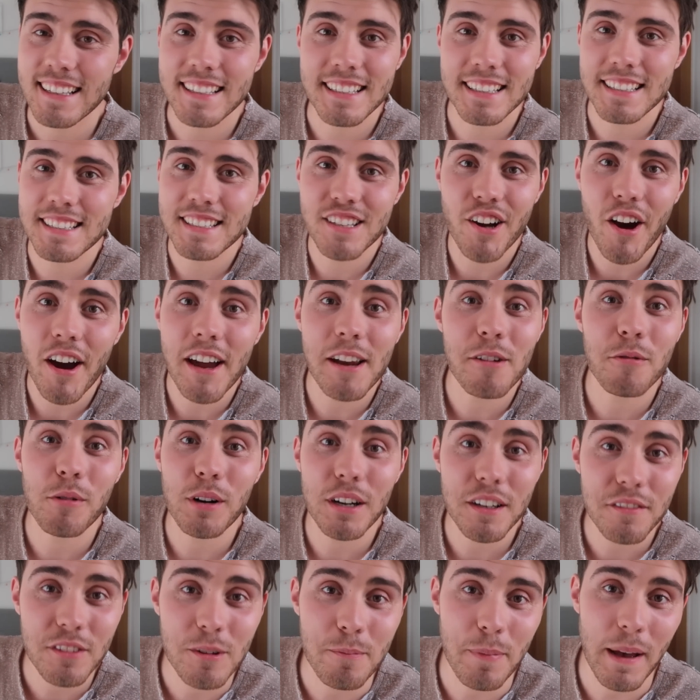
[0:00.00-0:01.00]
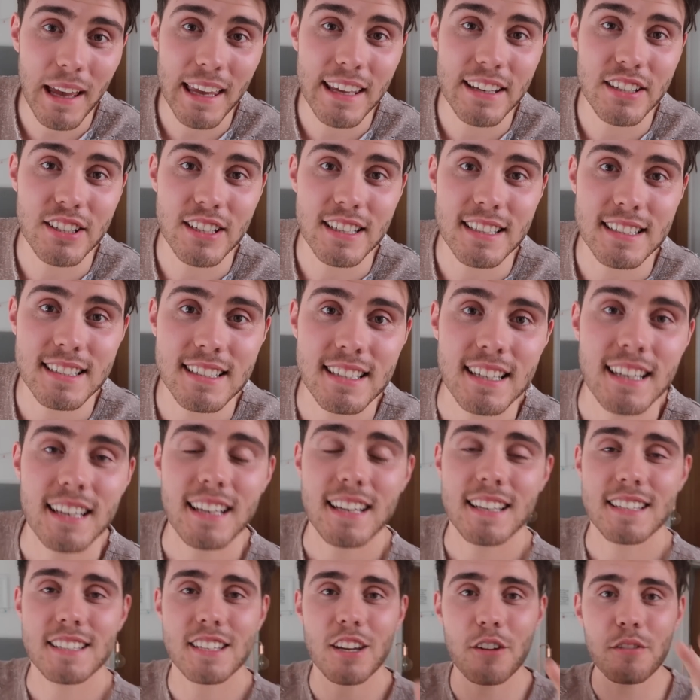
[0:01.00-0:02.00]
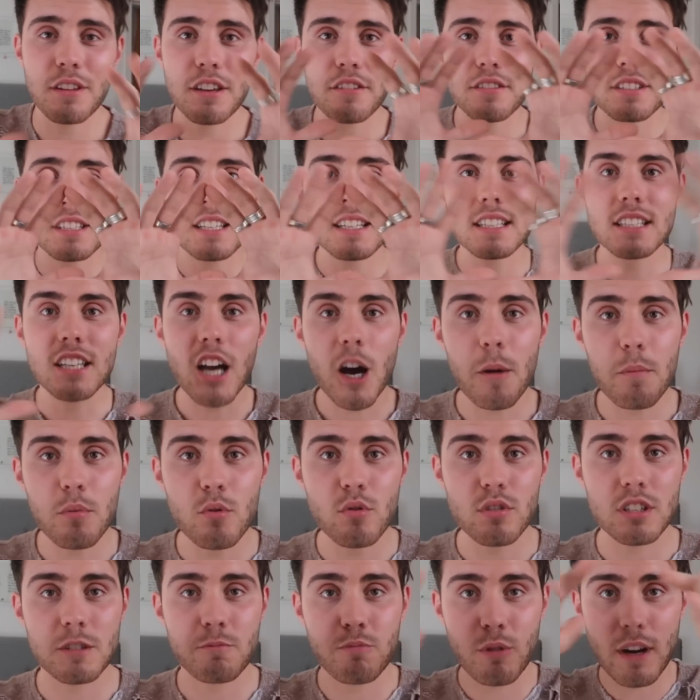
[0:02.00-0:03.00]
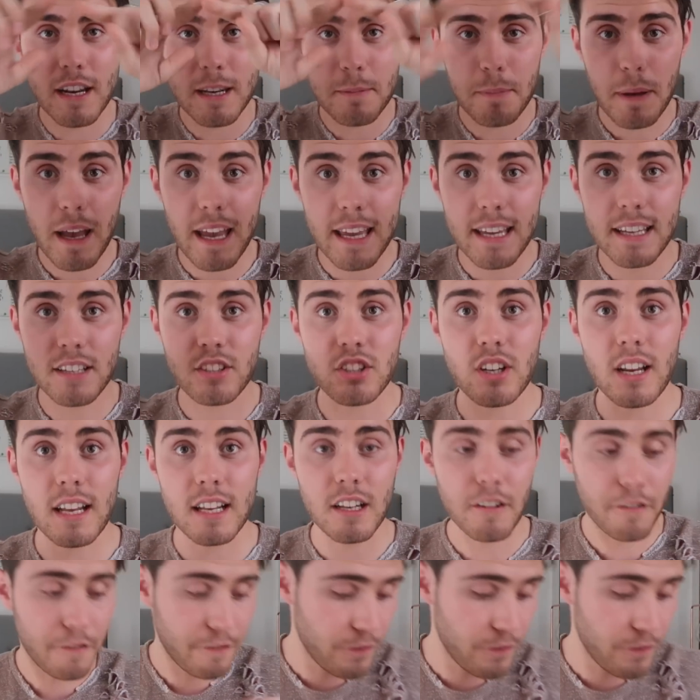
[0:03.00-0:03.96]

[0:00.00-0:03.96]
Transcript: design one of the pages? So there is a double spread page, like a